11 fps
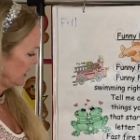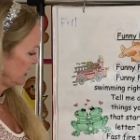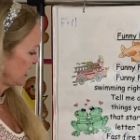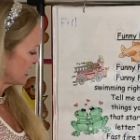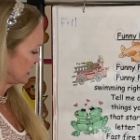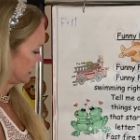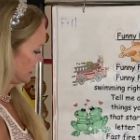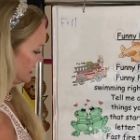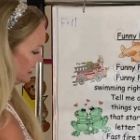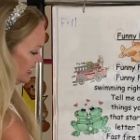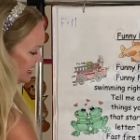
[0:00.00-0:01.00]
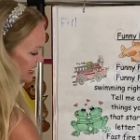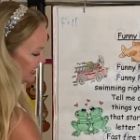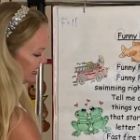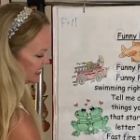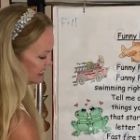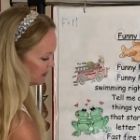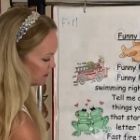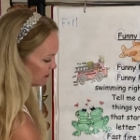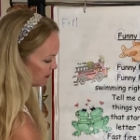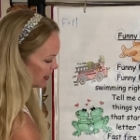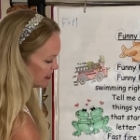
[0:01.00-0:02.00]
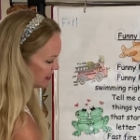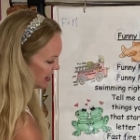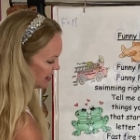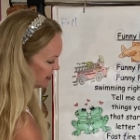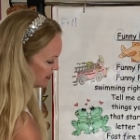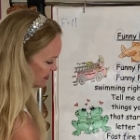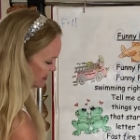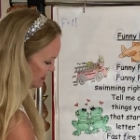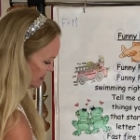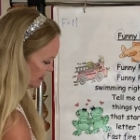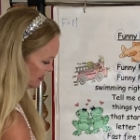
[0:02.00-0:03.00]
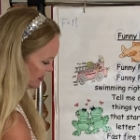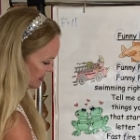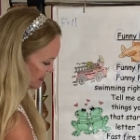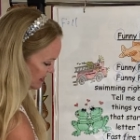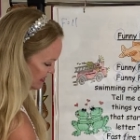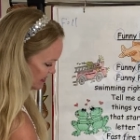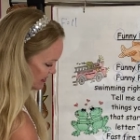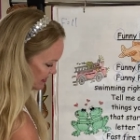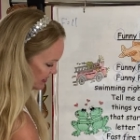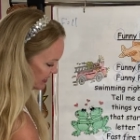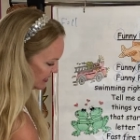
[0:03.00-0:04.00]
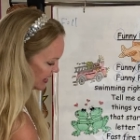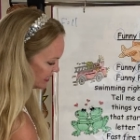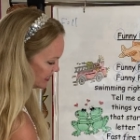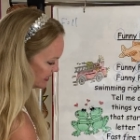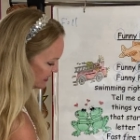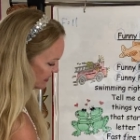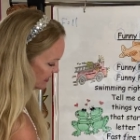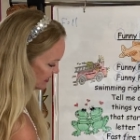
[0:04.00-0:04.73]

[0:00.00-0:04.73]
Yes. See one right there? Yes.